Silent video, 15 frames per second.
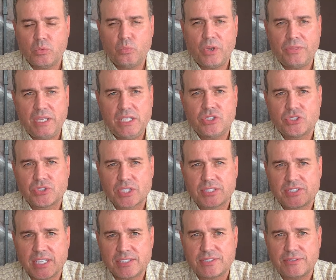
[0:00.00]
with each
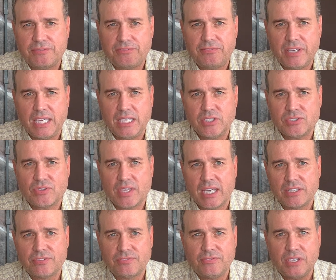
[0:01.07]
successive phase,
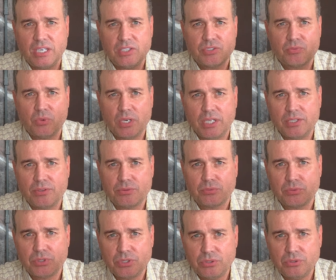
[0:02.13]
that's phase 1
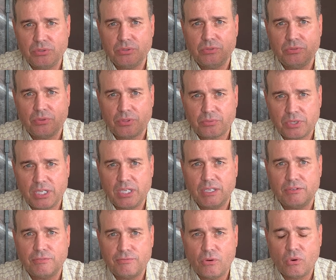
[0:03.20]
through 2, 3,
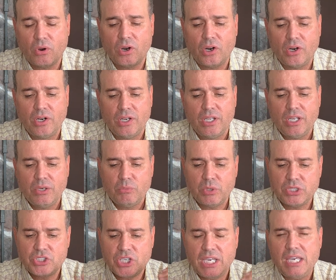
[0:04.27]
and 4,
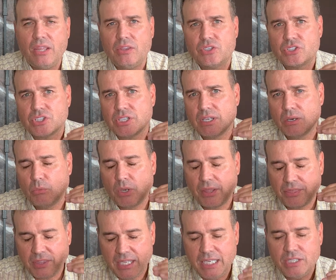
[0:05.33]
with
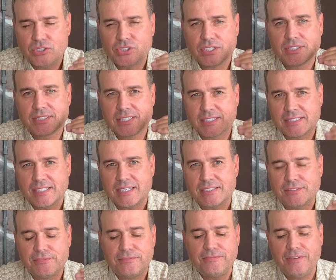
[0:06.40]
each
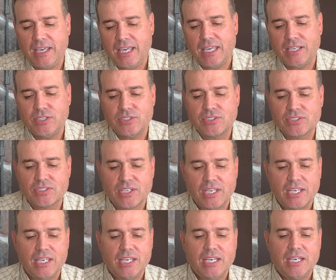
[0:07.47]
successive phase,
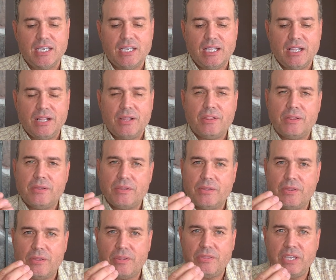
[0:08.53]

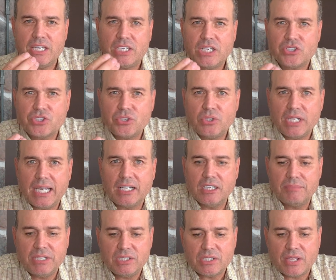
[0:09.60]
the additional
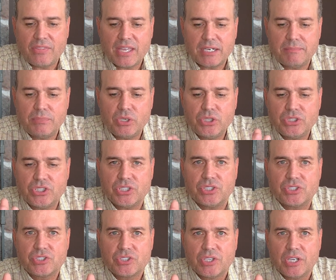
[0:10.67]
element that
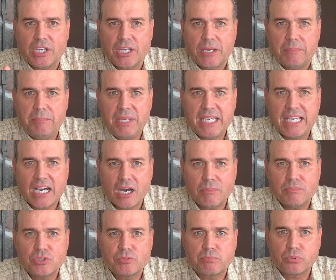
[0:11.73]
emerges
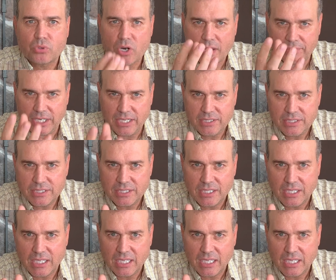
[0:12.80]
becomes prominent,